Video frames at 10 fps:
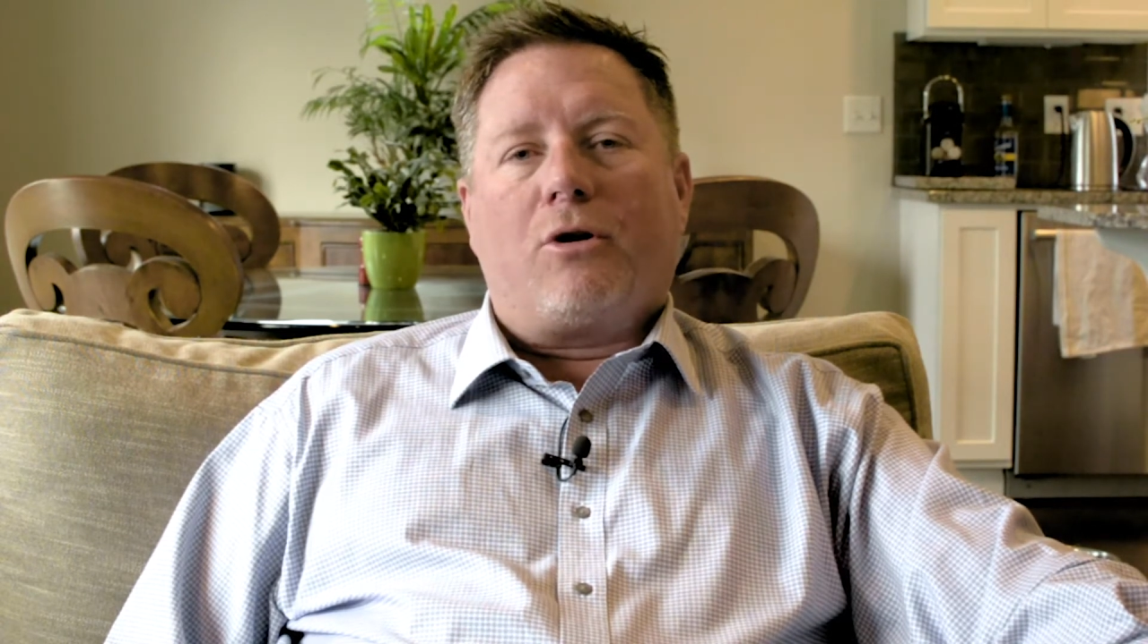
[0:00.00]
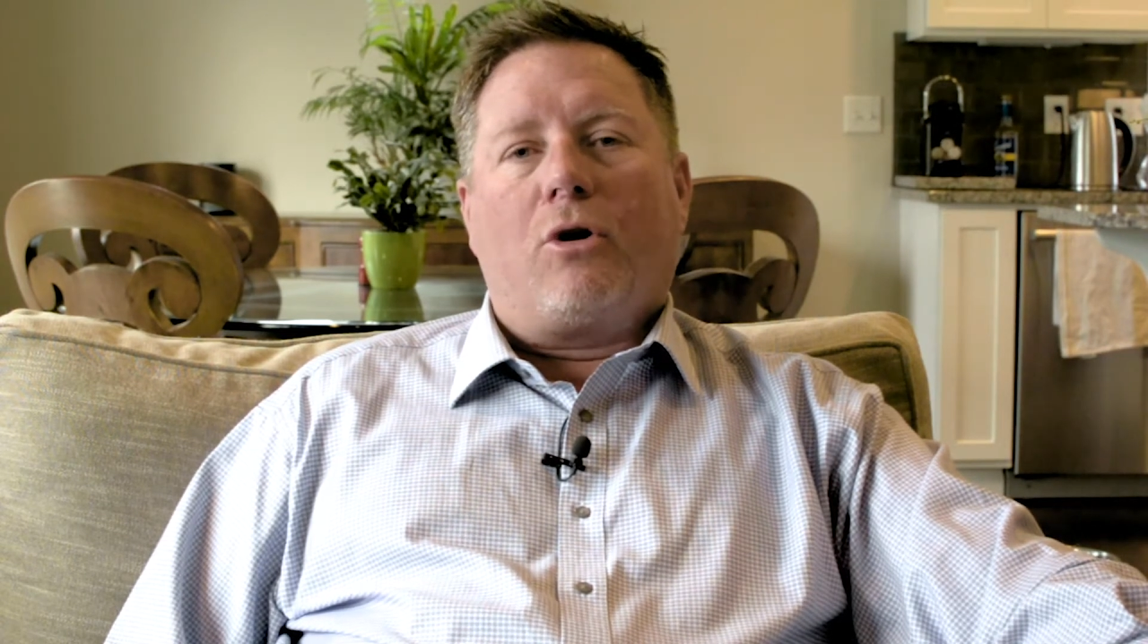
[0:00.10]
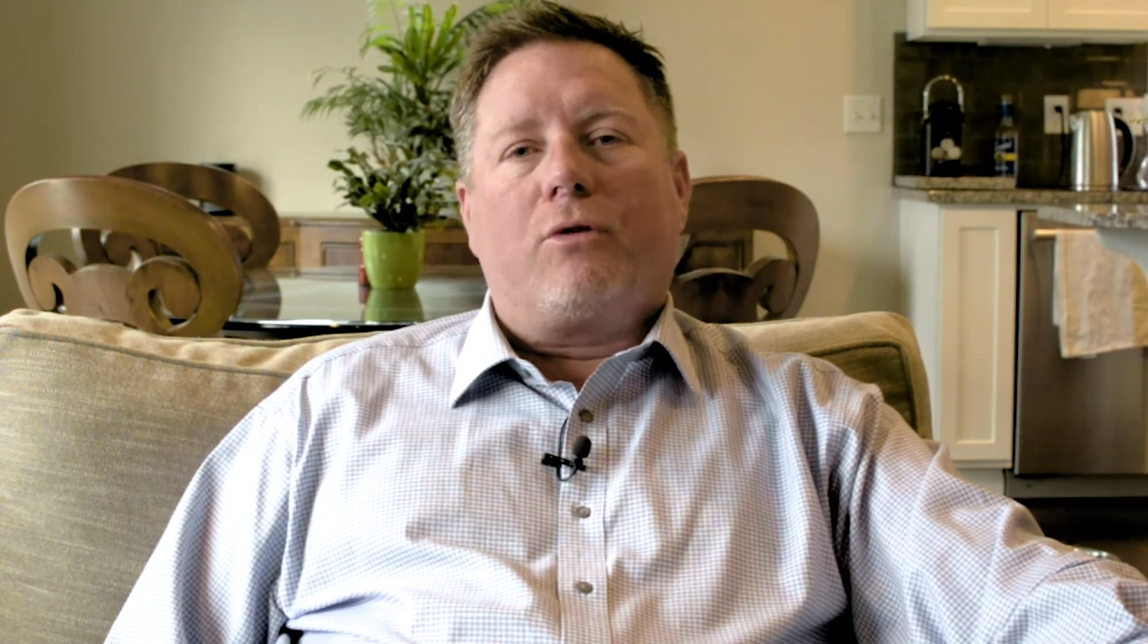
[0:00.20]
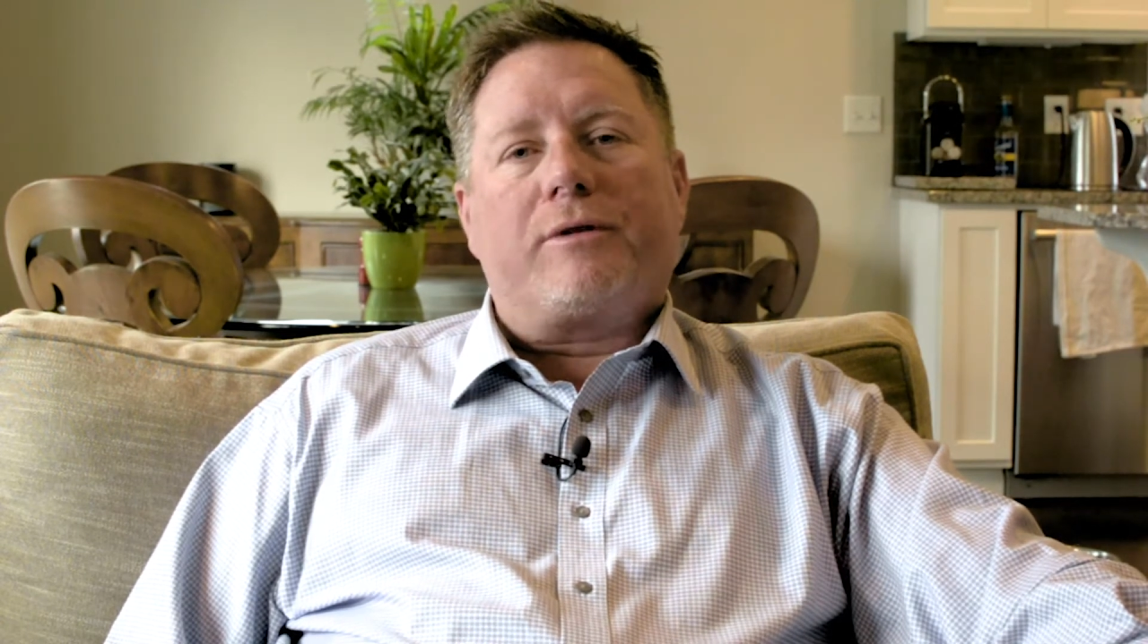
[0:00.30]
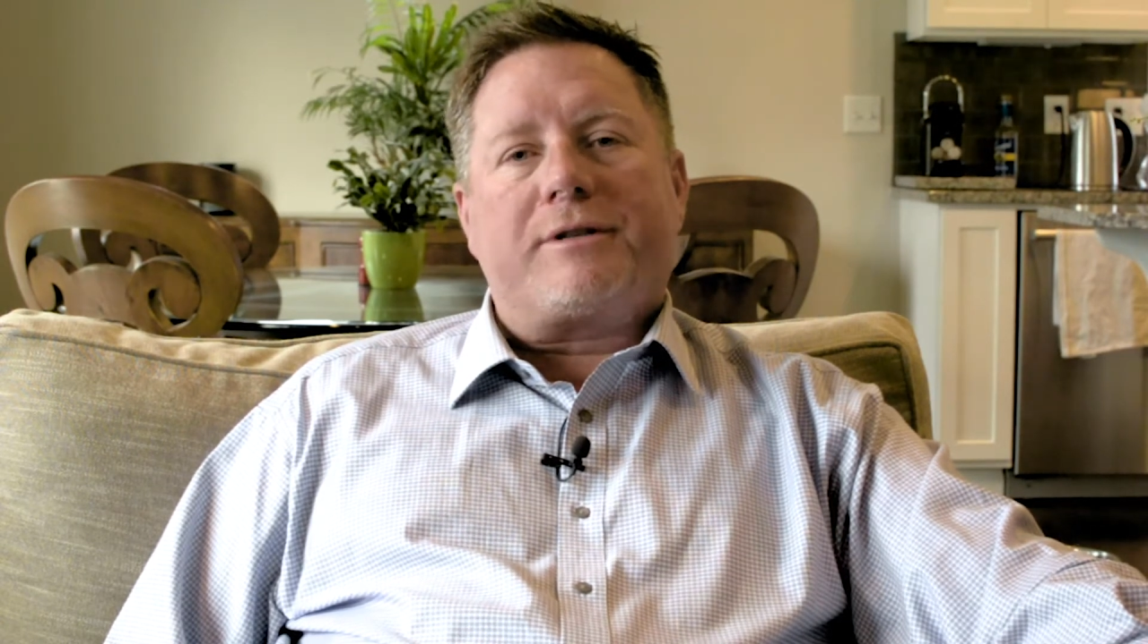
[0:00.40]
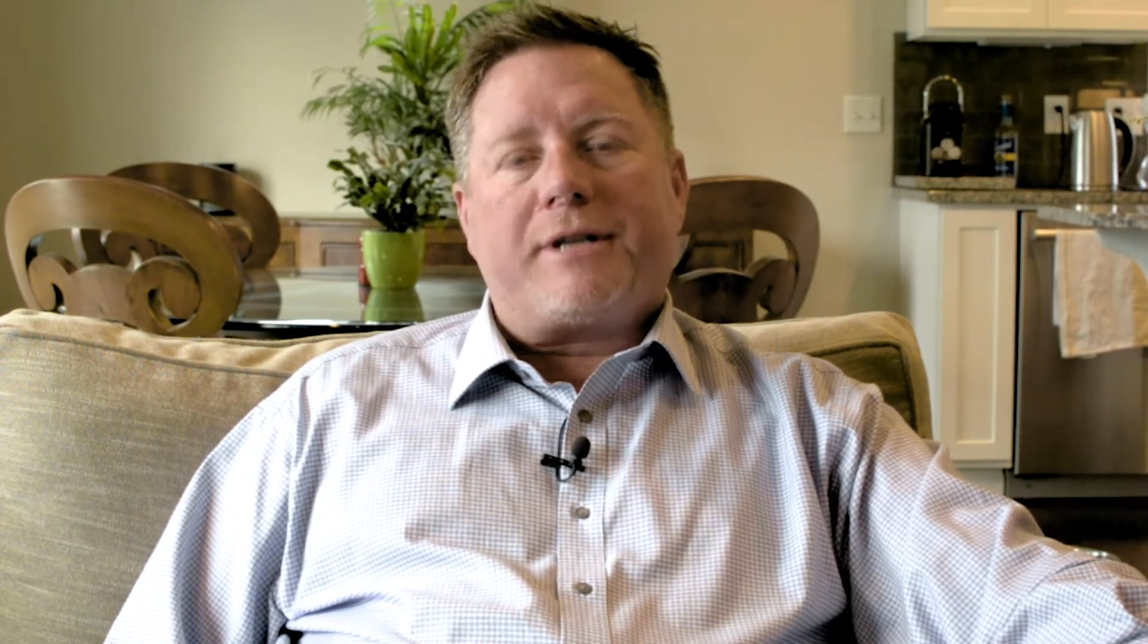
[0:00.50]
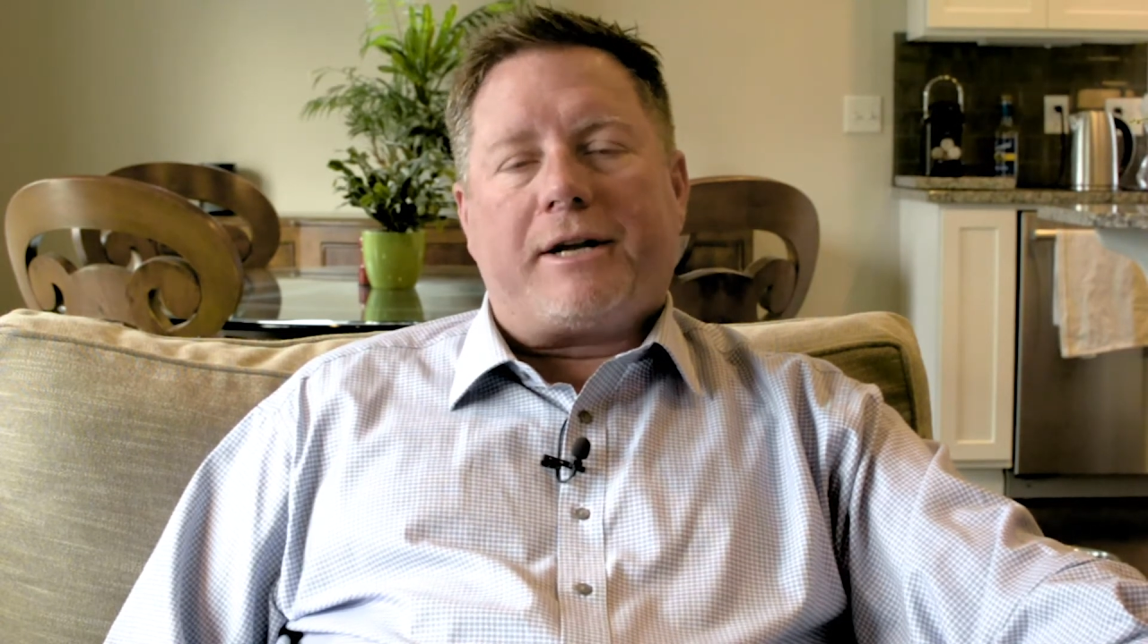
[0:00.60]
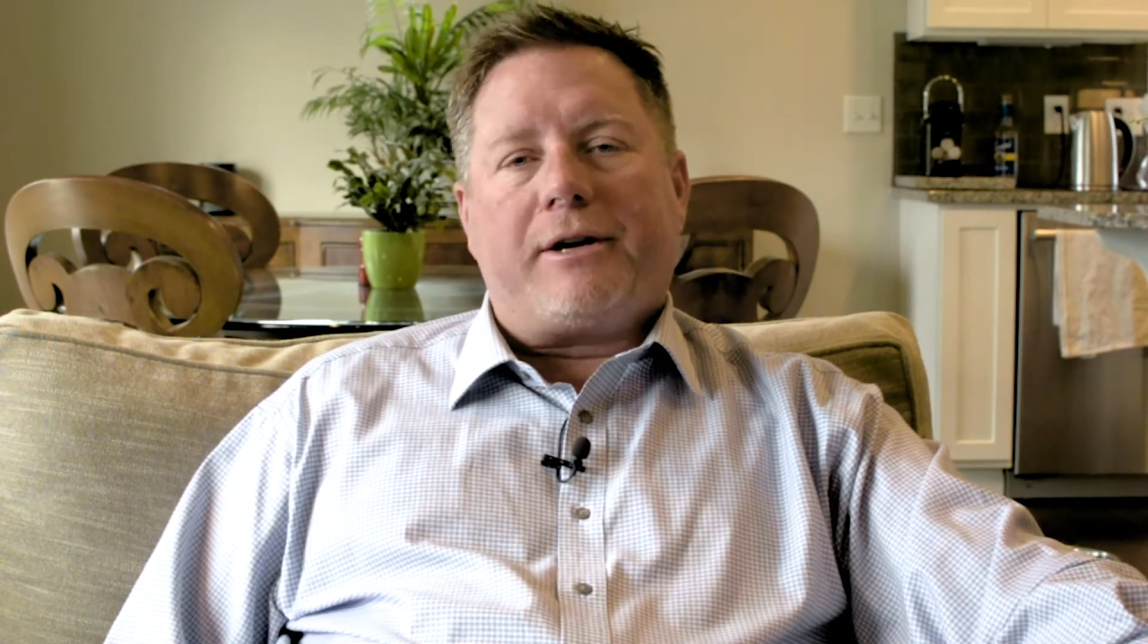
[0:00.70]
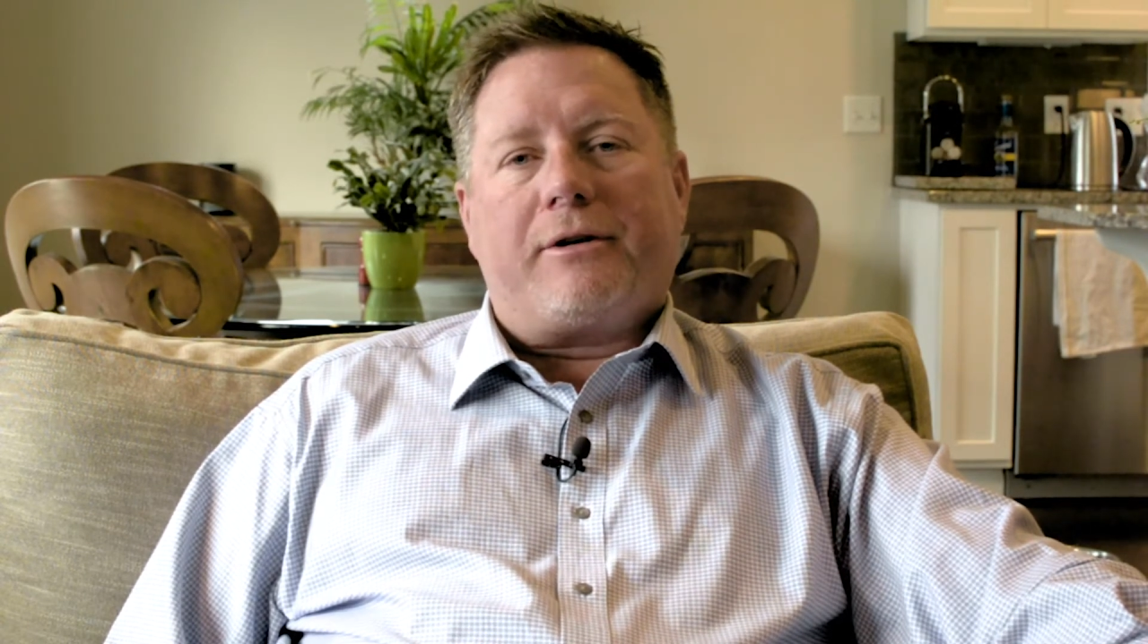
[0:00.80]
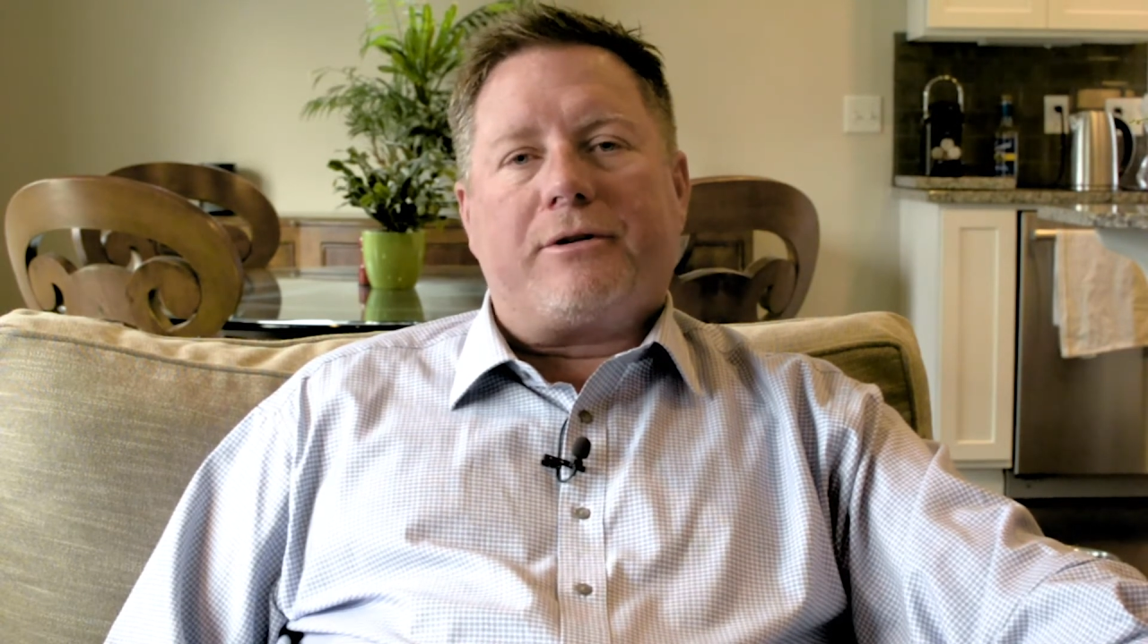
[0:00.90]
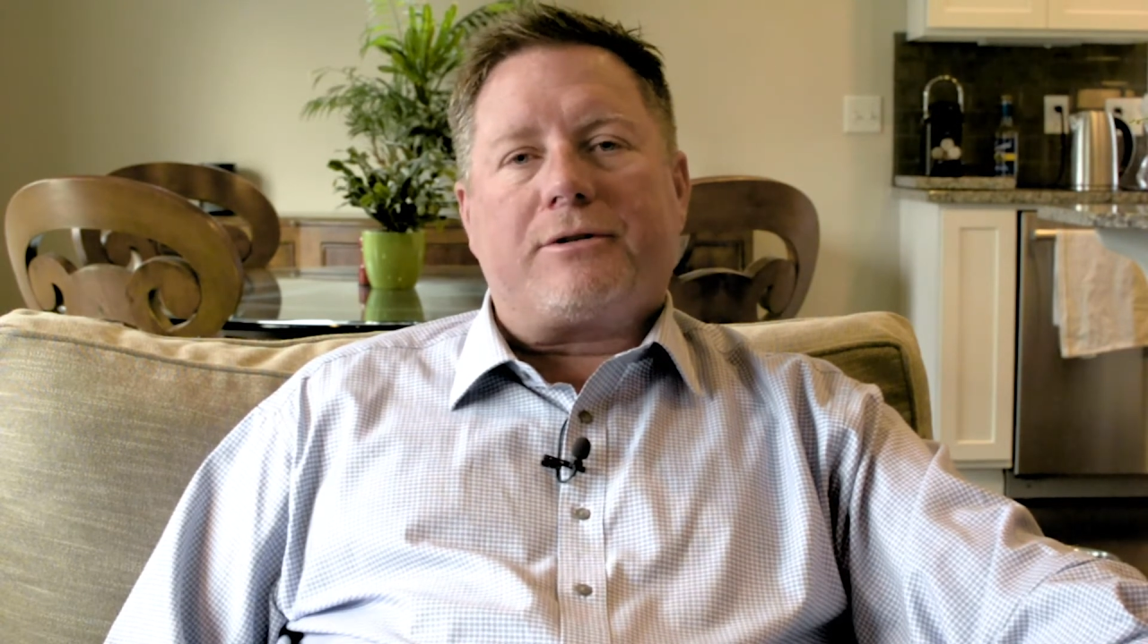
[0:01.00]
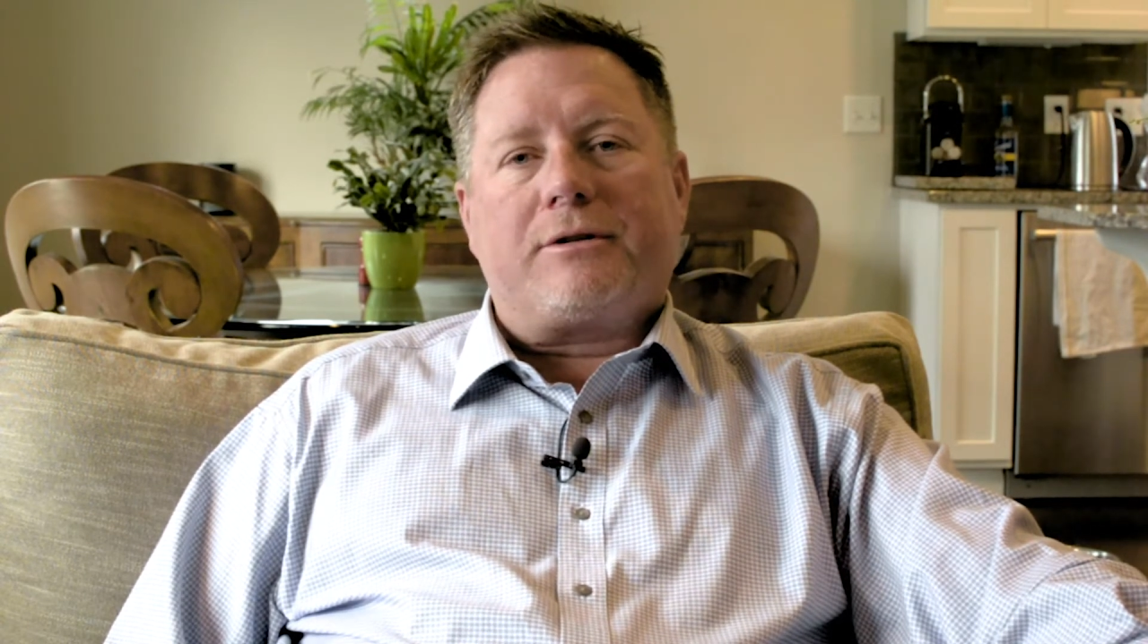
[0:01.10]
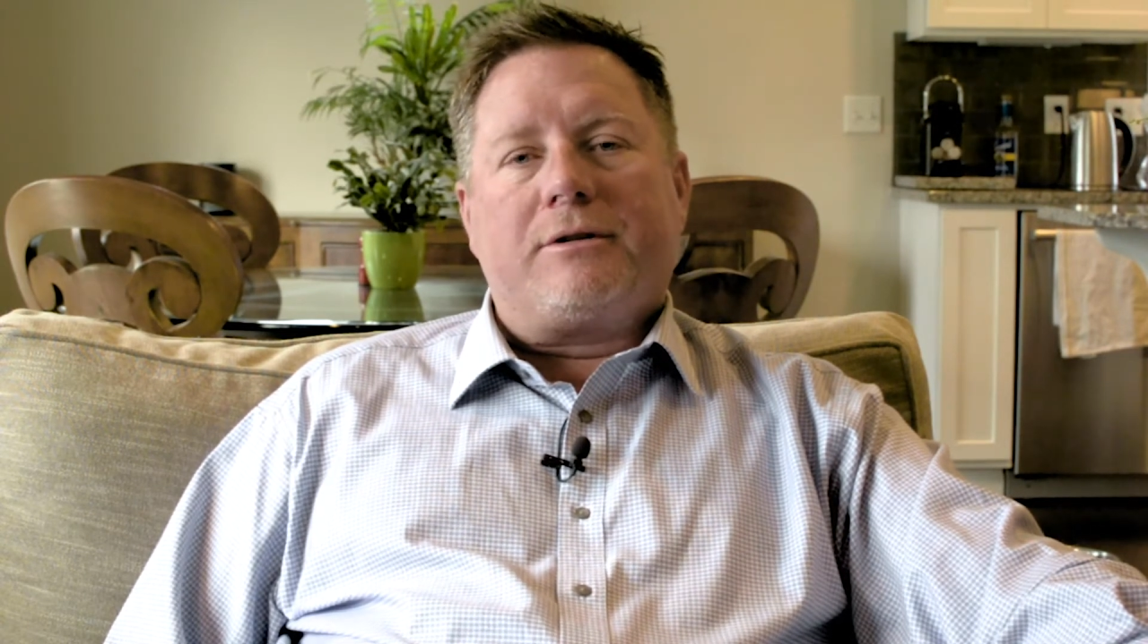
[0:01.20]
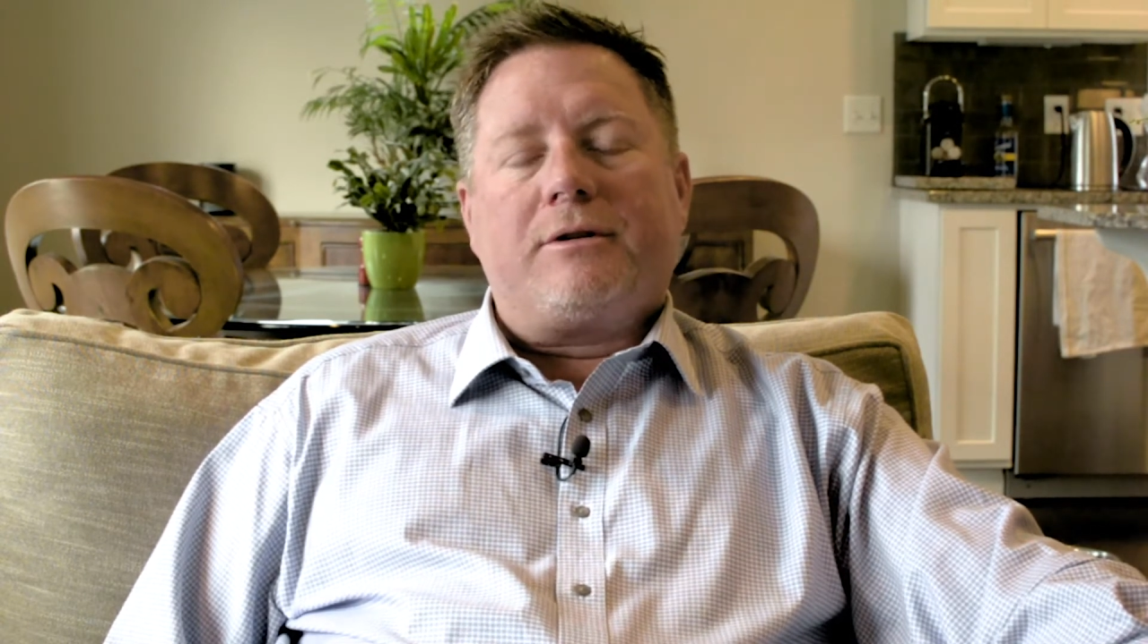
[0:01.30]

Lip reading: over 10 years.